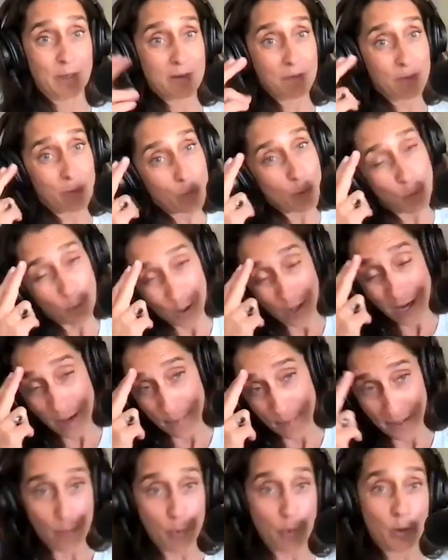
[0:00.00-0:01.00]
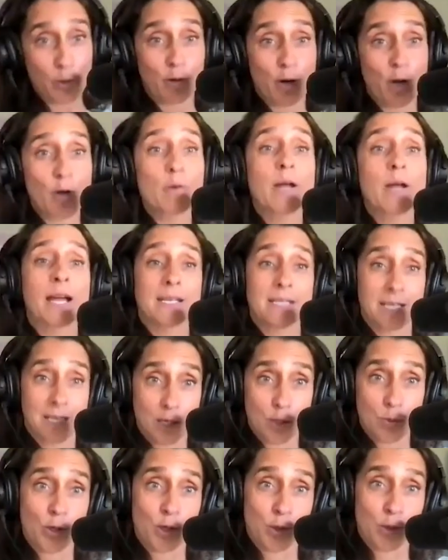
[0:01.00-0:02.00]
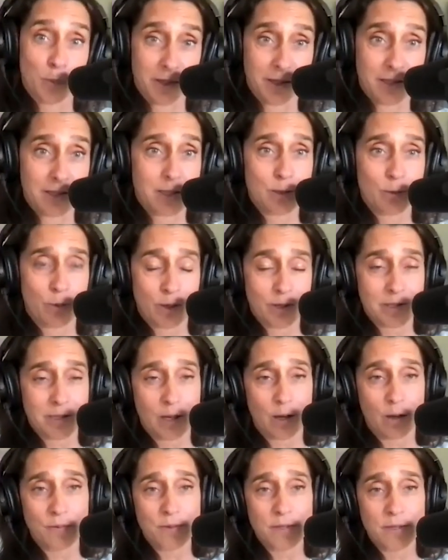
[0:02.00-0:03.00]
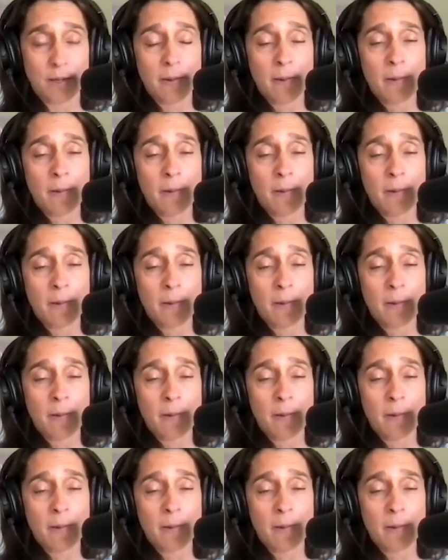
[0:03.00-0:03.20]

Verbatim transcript: Even when we're coming up with our own ideas, we're doing this to ourselves.